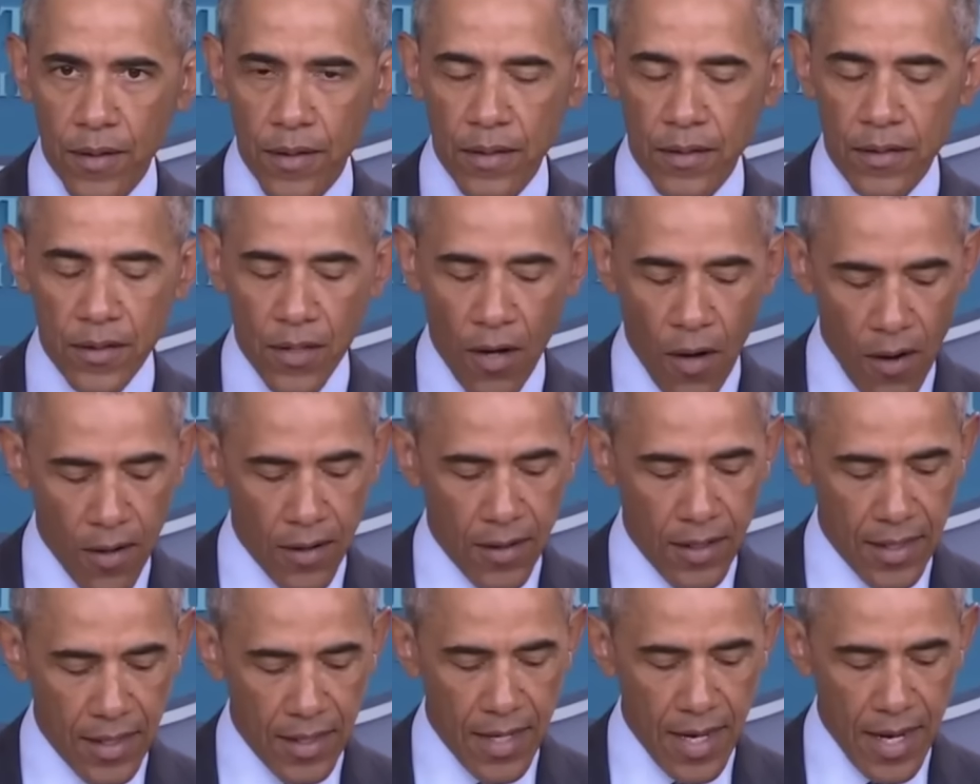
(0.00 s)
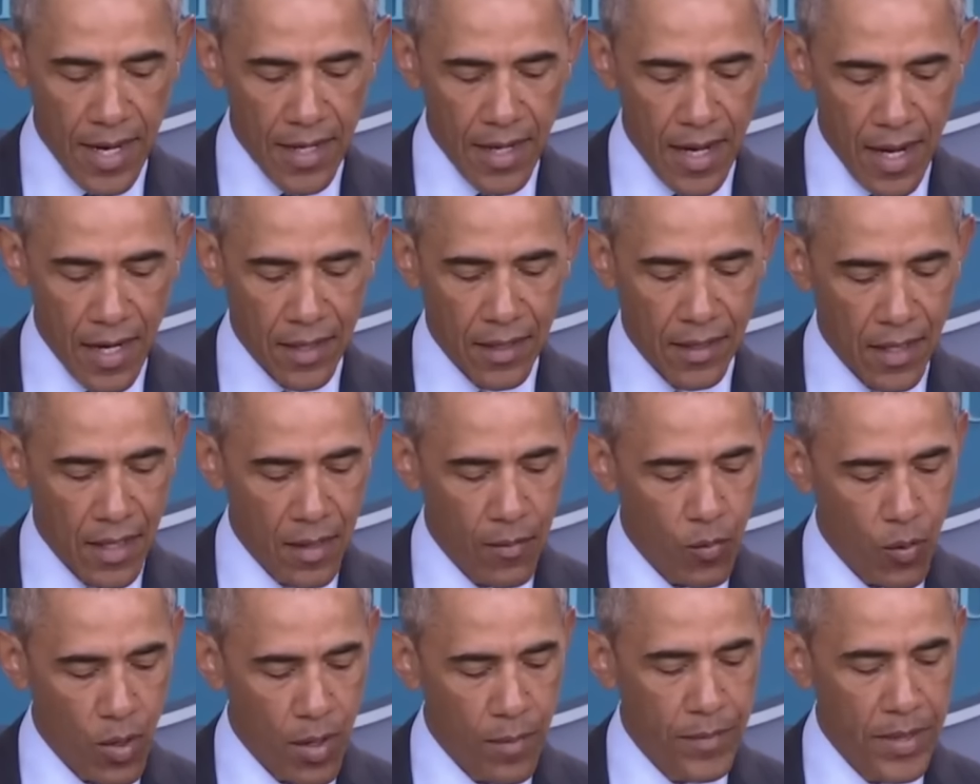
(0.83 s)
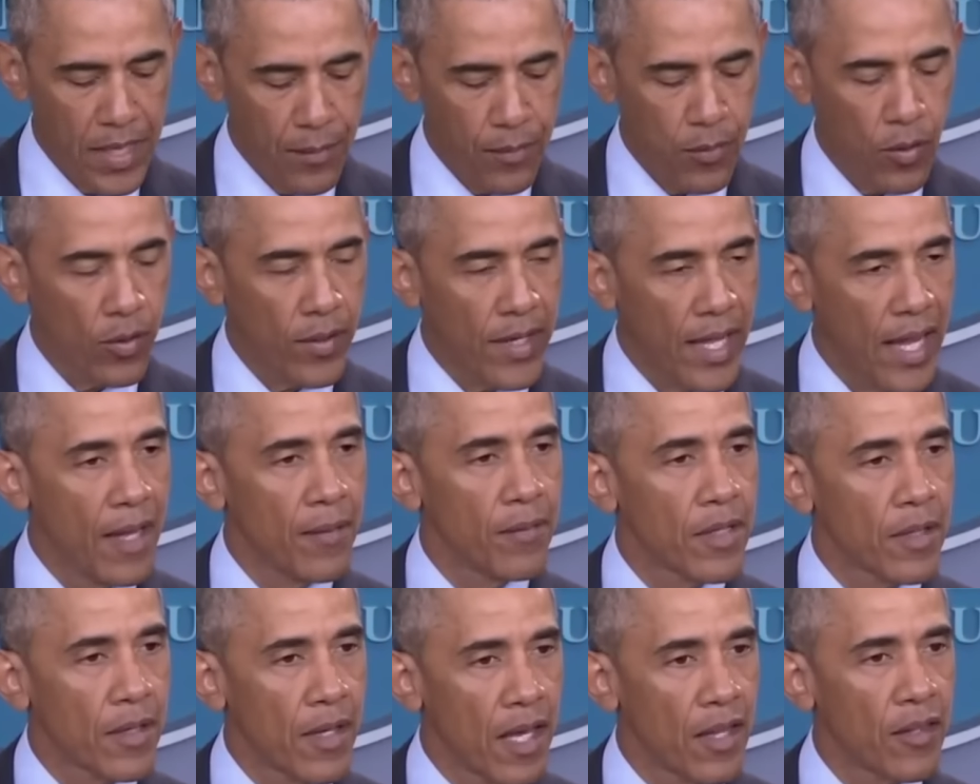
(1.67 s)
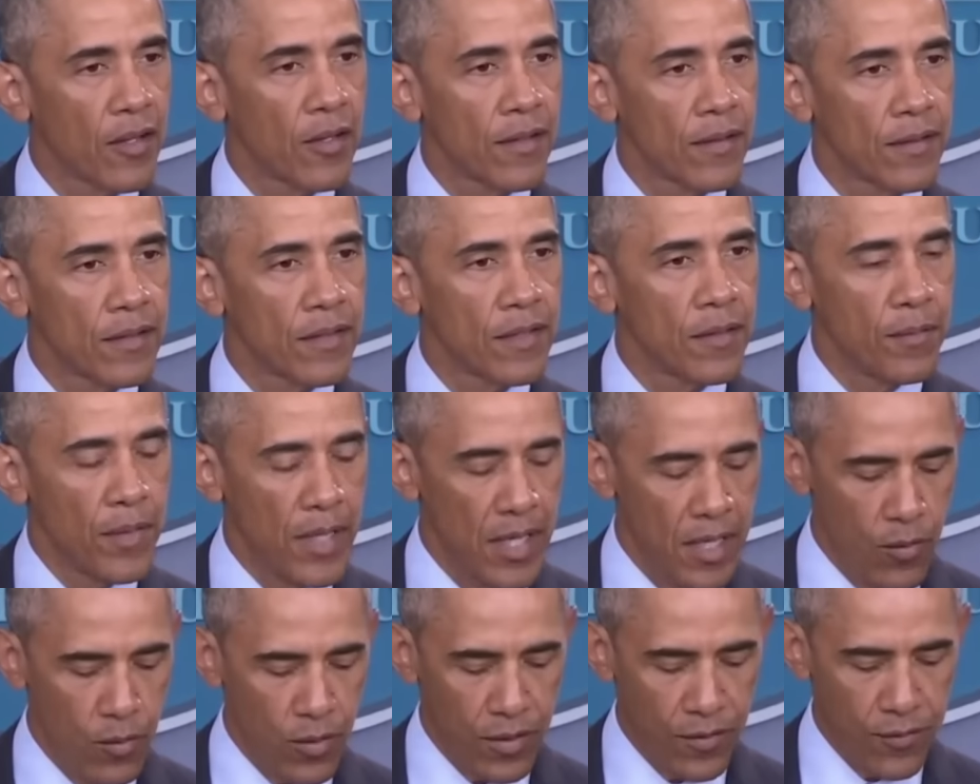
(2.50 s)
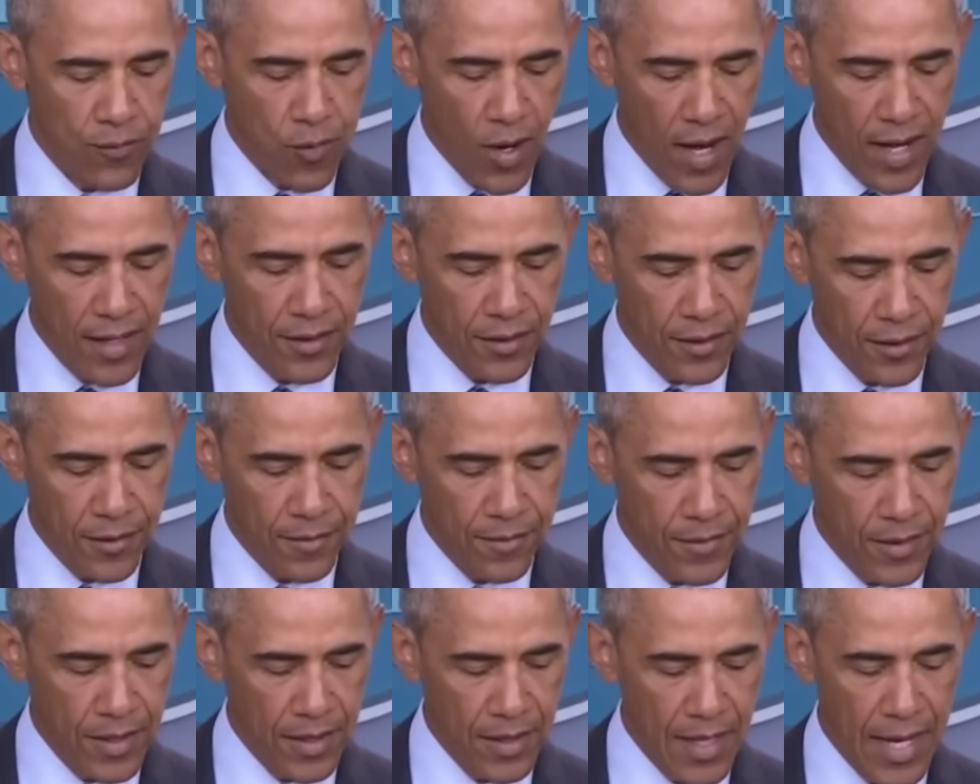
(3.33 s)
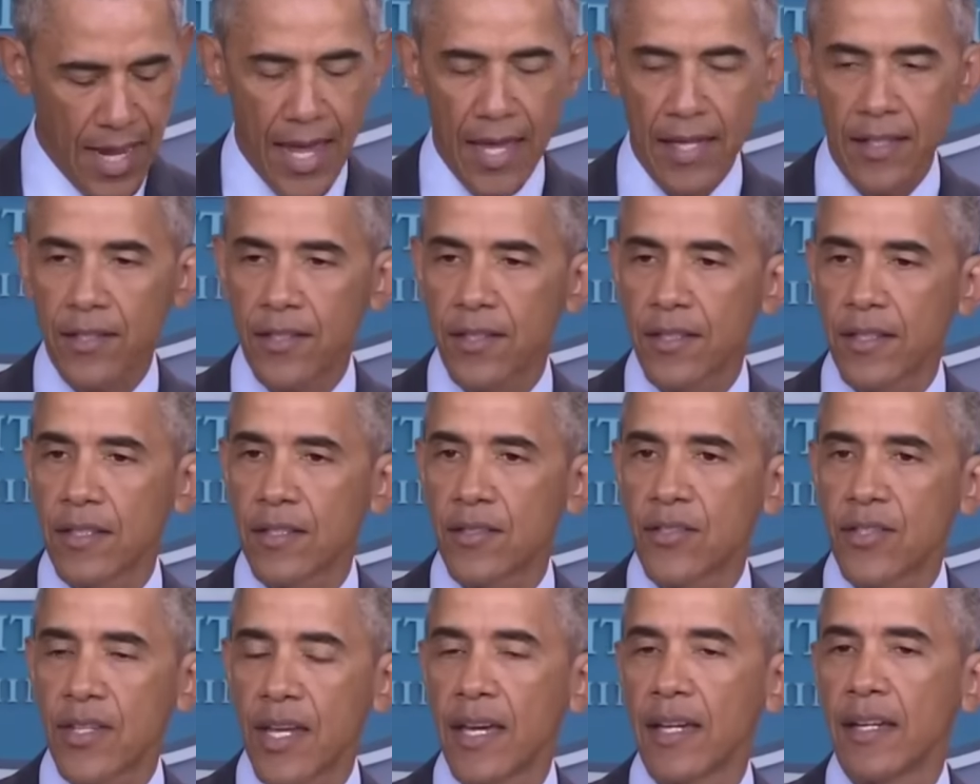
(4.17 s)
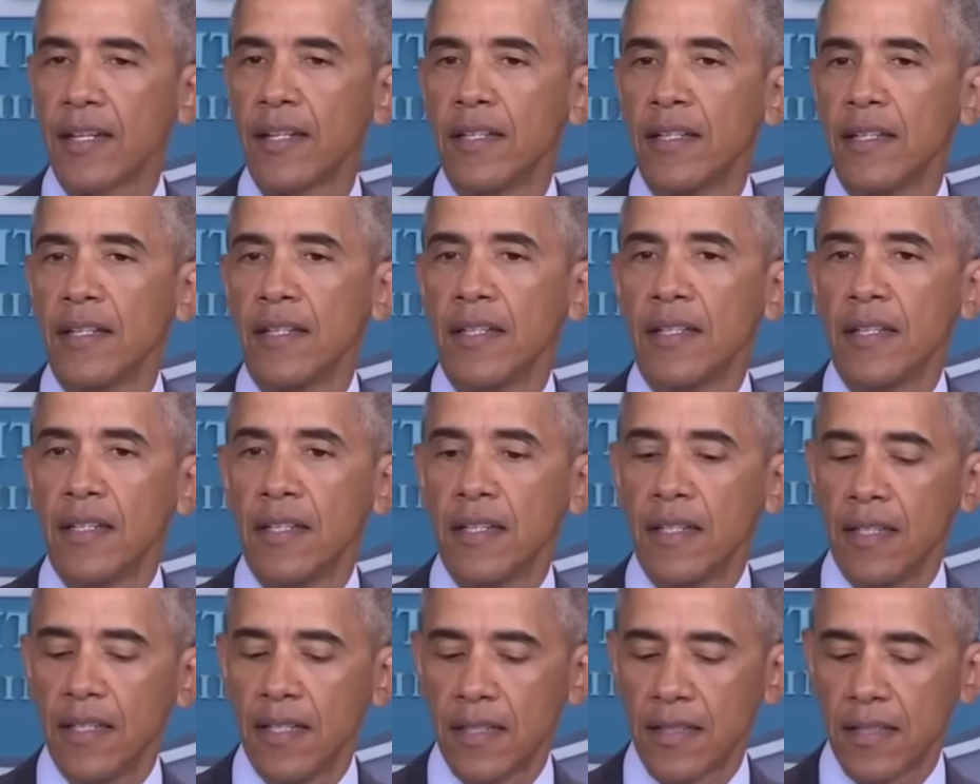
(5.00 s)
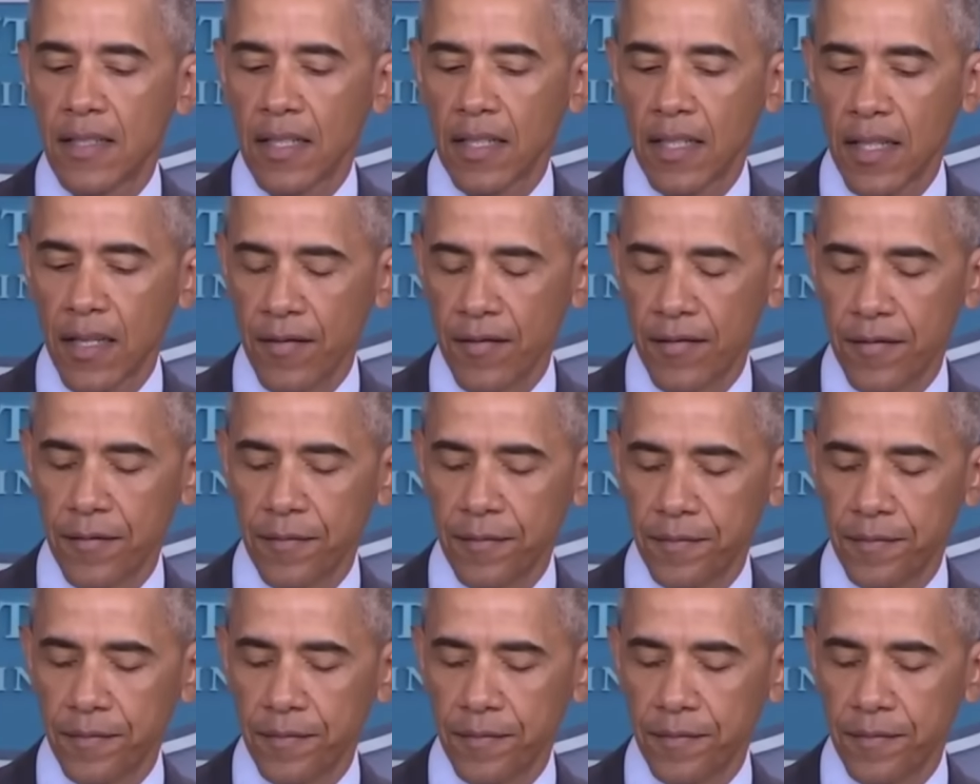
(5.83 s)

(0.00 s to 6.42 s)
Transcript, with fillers: targeted a nightclub where people came together to be with friends, to dance and to sing and to live.